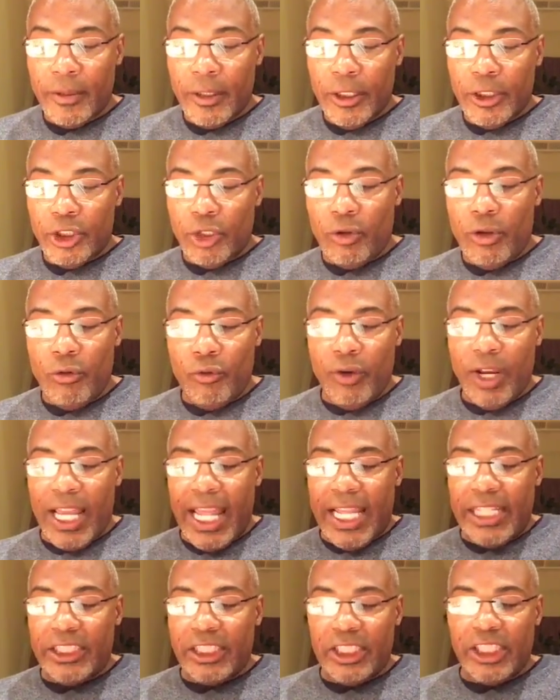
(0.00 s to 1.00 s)
So the
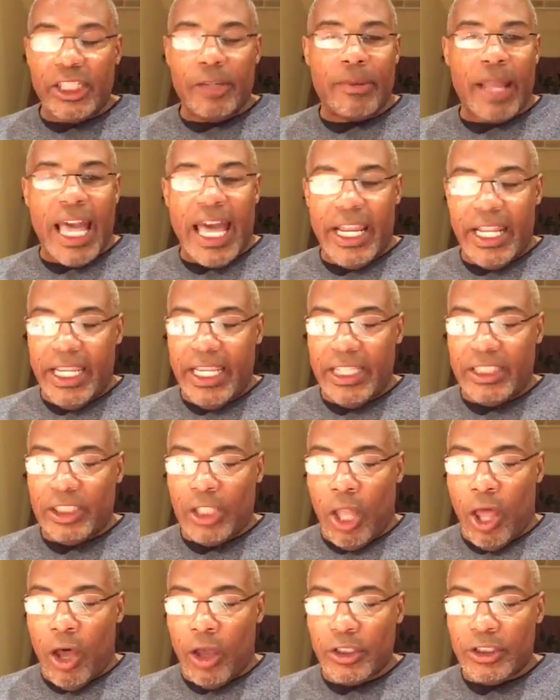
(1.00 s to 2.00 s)
relationship kind of gets
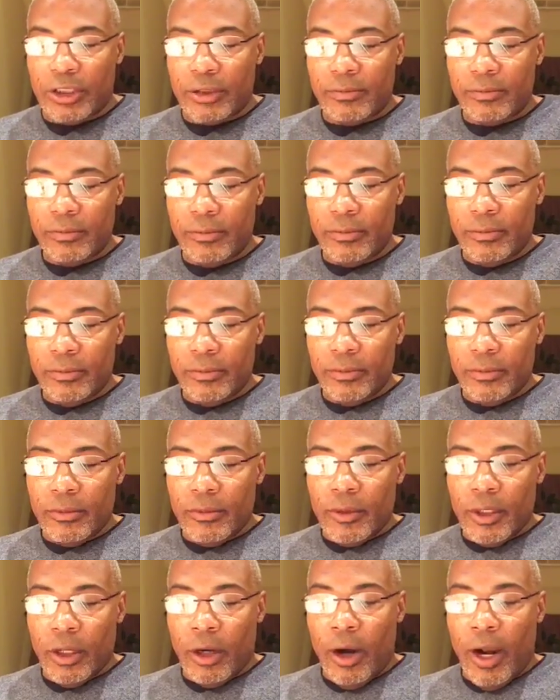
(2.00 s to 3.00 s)
lost.
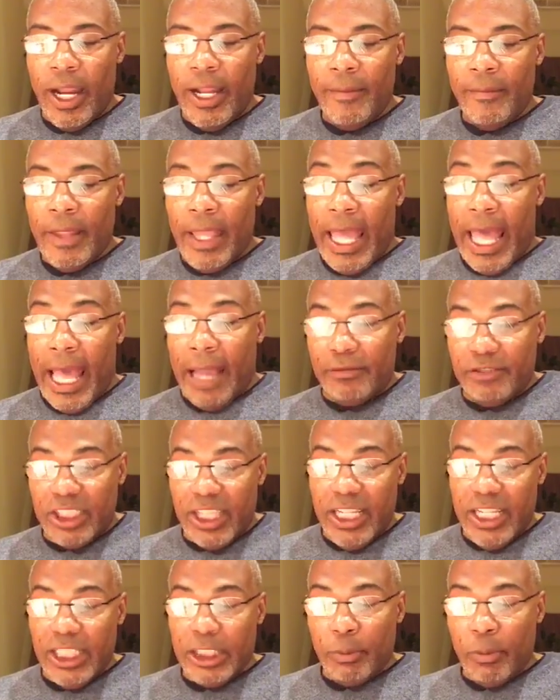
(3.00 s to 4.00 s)
All right. I've
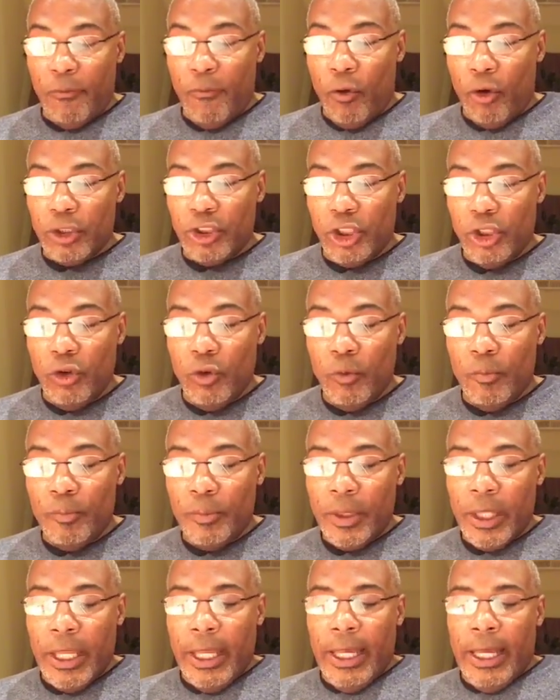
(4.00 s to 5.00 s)
seen this before too.
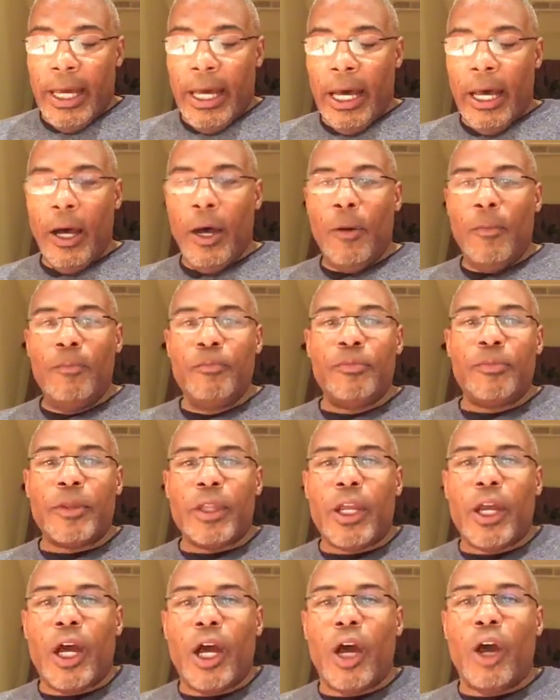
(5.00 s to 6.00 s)

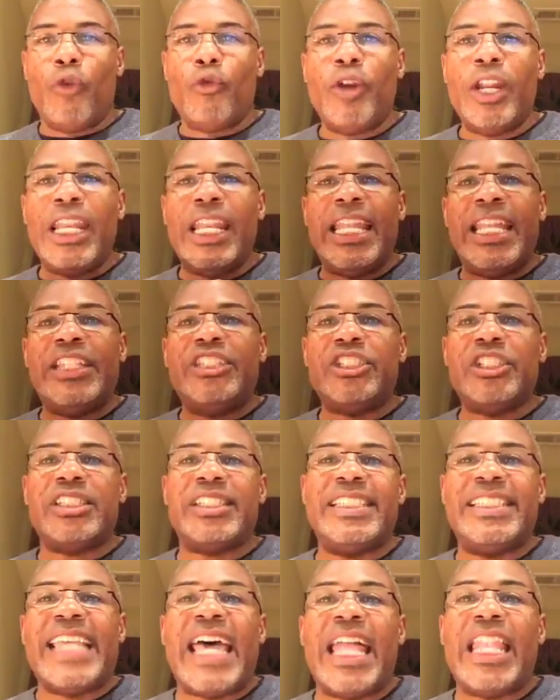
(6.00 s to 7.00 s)
A religious
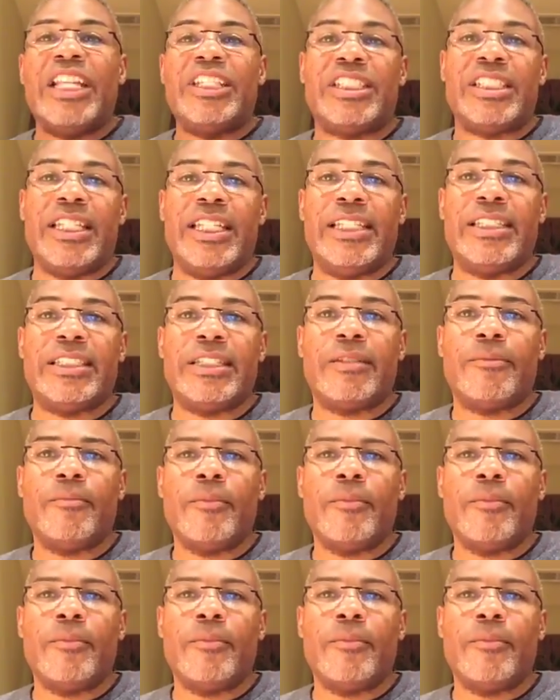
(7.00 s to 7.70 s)
zealousness,